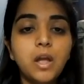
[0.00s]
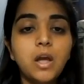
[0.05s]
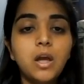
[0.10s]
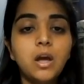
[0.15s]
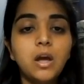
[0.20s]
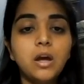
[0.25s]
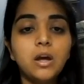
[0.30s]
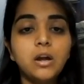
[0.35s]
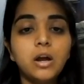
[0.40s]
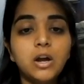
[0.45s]

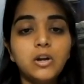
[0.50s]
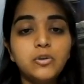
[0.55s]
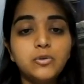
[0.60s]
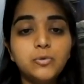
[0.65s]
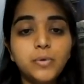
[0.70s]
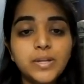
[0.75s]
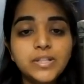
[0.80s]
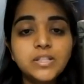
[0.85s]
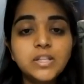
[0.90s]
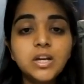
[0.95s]

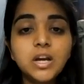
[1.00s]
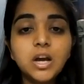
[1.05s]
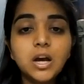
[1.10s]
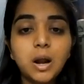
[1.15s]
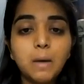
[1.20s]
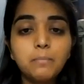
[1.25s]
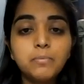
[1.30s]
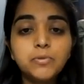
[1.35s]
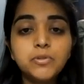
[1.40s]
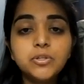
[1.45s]
Addressing
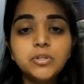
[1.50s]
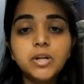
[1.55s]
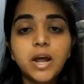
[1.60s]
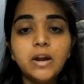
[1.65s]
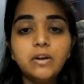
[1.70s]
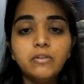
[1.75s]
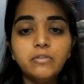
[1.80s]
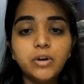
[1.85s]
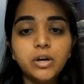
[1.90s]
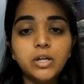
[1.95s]
corruption and
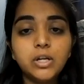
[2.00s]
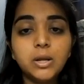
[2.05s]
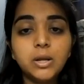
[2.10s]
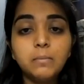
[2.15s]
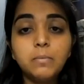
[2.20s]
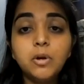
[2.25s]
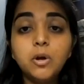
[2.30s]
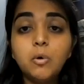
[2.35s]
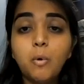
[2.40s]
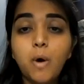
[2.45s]
red tape
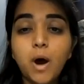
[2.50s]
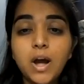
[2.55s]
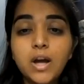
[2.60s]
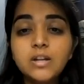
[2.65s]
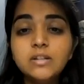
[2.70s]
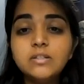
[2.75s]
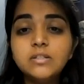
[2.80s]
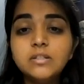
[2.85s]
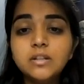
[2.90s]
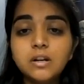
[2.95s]
requires a
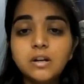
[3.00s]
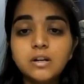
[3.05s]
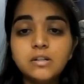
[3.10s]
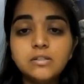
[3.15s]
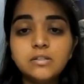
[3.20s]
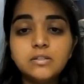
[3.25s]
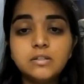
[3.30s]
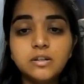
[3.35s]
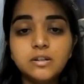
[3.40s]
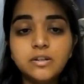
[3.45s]

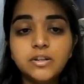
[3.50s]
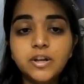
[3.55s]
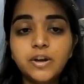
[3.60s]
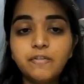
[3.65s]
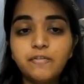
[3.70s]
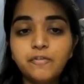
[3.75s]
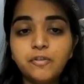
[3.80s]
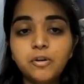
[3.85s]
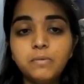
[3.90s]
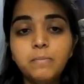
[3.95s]
concerned effort
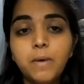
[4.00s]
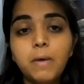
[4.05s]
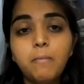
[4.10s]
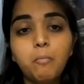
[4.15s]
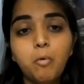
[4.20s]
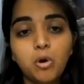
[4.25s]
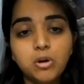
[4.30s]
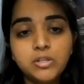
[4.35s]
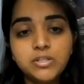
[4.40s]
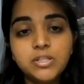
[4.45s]
by
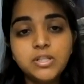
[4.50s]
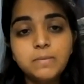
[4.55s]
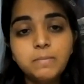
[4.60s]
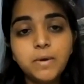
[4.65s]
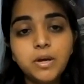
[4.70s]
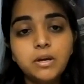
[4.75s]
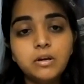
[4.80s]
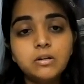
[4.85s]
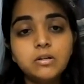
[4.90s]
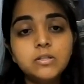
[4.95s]

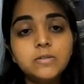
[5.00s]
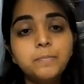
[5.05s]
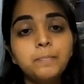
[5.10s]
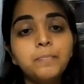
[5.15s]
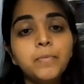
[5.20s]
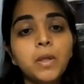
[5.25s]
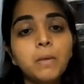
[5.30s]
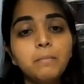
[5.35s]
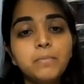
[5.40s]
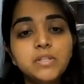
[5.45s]
policymakers,
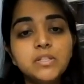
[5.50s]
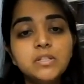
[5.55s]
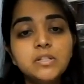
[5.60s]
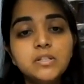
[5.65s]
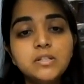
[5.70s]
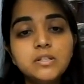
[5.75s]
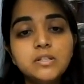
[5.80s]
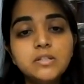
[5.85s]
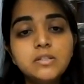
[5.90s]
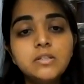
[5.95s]

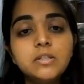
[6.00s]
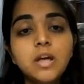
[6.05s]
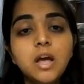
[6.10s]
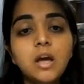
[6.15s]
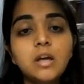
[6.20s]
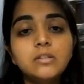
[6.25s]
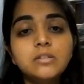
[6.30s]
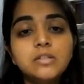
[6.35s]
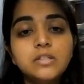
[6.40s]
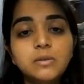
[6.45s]
businesses,
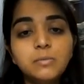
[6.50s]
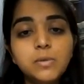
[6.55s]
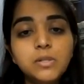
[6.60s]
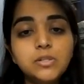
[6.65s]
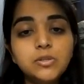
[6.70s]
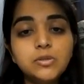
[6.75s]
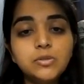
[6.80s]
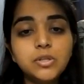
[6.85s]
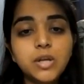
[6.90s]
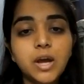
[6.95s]
civil
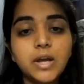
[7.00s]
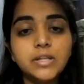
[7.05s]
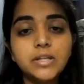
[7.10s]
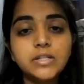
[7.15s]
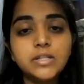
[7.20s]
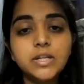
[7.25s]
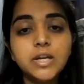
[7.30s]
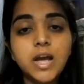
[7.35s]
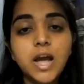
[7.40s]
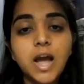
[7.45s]
society,
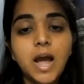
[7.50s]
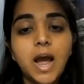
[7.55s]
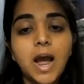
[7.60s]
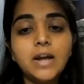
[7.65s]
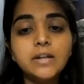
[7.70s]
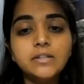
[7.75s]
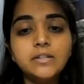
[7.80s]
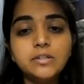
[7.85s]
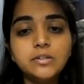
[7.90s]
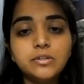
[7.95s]
and
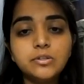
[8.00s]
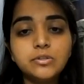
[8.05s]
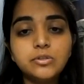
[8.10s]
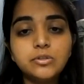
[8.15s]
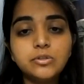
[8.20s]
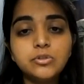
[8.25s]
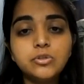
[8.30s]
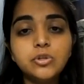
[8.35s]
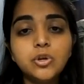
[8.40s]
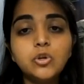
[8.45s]
citizens
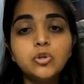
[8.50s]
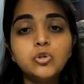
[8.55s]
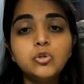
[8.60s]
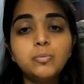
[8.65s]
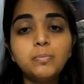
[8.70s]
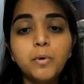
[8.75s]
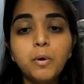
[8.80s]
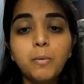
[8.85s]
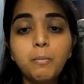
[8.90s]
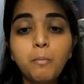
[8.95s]
to
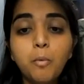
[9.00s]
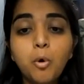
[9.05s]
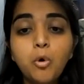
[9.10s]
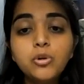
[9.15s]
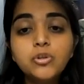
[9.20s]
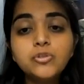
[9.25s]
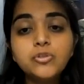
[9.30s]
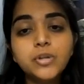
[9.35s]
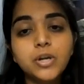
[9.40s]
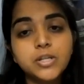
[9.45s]
promote
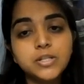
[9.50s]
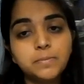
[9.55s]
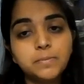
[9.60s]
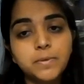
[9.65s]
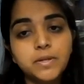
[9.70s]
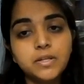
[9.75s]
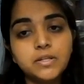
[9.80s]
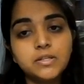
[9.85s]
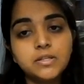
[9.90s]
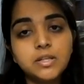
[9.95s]

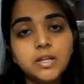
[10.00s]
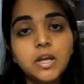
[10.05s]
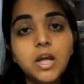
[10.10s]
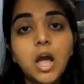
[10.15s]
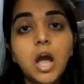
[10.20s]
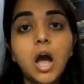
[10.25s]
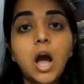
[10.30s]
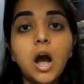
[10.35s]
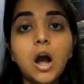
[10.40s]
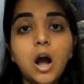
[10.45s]
transparency,
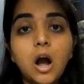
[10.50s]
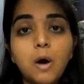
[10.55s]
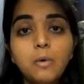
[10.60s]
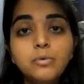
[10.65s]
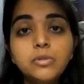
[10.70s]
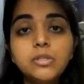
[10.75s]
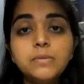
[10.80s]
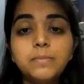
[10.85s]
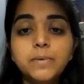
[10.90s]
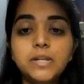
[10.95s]

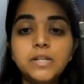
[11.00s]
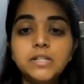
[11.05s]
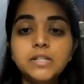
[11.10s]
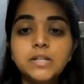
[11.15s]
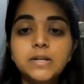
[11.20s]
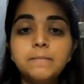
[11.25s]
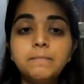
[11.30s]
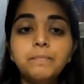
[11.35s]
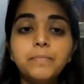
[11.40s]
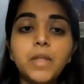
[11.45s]
accountability,
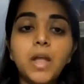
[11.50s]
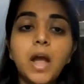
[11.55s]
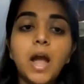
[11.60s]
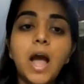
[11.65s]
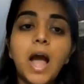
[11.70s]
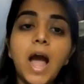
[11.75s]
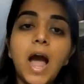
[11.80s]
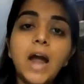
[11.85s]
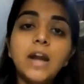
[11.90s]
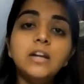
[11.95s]

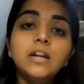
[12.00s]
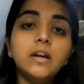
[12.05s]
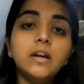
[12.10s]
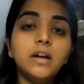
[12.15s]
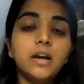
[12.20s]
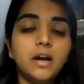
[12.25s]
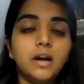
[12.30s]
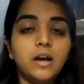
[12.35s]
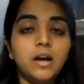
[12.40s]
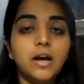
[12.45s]
and
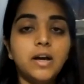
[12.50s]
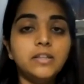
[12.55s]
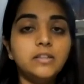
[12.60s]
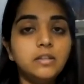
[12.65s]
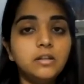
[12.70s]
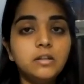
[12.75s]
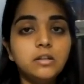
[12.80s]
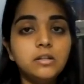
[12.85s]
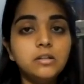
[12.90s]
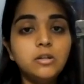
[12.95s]
ethical
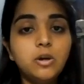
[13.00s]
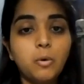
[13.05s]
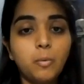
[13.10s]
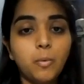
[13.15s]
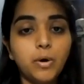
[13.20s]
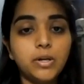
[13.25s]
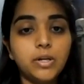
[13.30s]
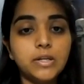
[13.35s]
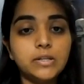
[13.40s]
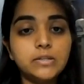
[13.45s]

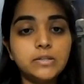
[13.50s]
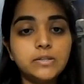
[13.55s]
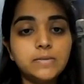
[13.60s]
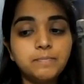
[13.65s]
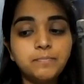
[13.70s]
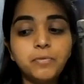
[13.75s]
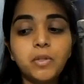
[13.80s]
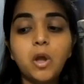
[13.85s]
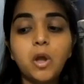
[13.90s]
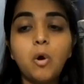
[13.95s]
governance.
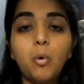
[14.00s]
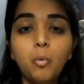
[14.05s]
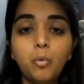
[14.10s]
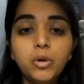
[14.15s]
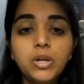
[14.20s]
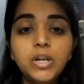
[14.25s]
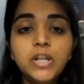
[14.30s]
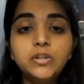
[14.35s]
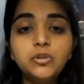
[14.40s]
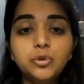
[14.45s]
Only
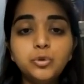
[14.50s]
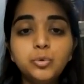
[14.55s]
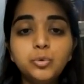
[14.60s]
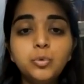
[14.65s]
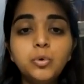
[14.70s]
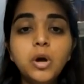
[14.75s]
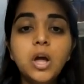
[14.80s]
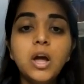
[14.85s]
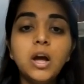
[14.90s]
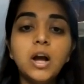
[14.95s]
through
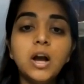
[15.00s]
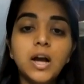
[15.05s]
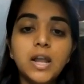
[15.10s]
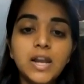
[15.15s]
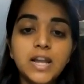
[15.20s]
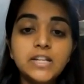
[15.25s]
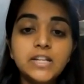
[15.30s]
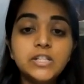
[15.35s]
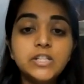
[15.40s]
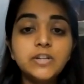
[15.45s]

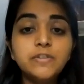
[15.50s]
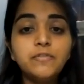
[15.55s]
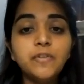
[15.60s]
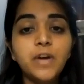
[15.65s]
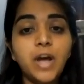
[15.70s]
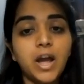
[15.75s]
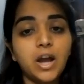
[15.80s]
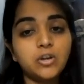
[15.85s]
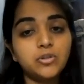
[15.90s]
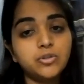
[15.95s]
collective
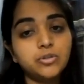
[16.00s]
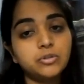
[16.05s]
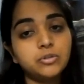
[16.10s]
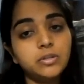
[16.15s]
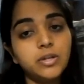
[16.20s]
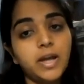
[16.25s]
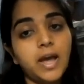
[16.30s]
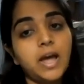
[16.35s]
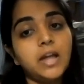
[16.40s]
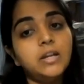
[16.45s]
action
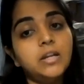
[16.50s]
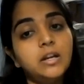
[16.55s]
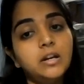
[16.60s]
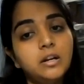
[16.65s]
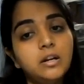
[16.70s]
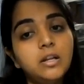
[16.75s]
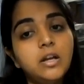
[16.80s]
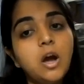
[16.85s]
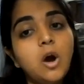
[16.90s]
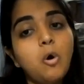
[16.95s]
can India
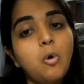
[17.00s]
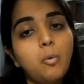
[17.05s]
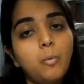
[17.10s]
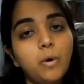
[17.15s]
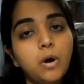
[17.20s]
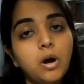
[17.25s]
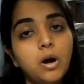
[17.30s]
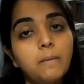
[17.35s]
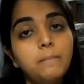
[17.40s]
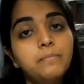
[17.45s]

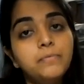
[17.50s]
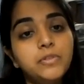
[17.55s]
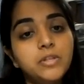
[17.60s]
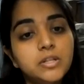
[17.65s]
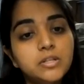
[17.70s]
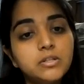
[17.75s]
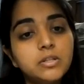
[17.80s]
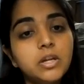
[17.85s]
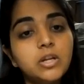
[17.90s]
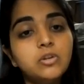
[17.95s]
overcome this
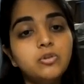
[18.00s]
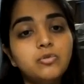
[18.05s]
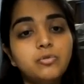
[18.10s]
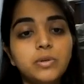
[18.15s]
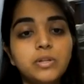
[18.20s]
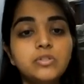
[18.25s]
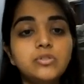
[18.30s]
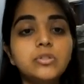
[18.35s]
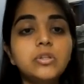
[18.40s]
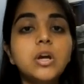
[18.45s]
entrenched
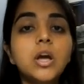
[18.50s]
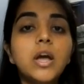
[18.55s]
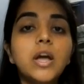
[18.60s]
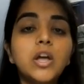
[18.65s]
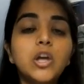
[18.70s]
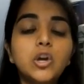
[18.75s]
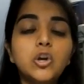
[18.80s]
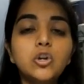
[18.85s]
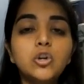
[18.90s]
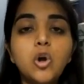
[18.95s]

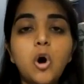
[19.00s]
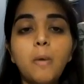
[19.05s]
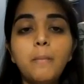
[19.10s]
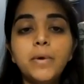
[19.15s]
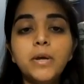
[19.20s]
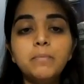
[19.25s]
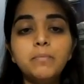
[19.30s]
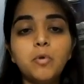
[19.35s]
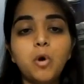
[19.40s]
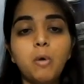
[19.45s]
economic
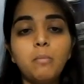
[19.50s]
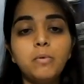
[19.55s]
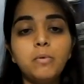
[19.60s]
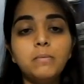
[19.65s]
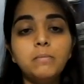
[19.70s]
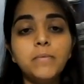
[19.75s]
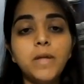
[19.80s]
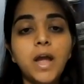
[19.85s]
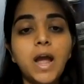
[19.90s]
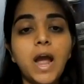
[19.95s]
problem
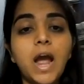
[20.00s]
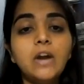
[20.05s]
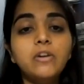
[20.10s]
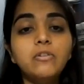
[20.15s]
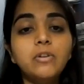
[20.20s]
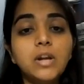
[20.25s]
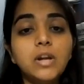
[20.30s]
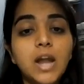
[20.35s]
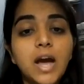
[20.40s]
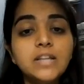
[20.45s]
and
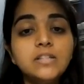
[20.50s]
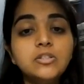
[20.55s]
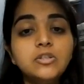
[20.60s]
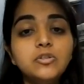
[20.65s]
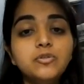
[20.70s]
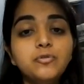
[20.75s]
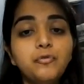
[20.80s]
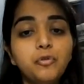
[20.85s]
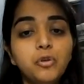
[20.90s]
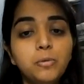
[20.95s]
realize its
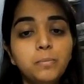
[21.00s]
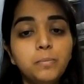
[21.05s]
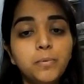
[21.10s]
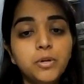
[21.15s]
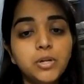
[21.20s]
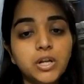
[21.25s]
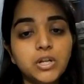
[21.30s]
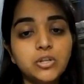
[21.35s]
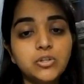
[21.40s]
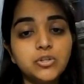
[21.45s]
full
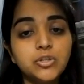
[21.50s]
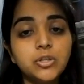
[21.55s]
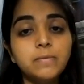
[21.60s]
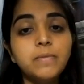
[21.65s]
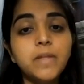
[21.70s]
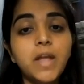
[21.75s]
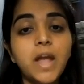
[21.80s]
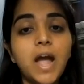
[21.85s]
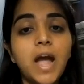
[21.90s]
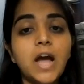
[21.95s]
potential
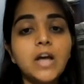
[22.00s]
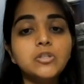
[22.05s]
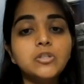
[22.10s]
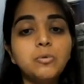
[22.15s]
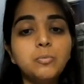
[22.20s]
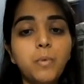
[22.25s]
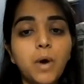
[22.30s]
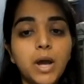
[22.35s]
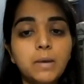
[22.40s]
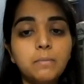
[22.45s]
as a
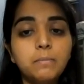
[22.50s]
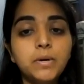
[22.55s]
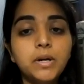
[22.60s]
vibrant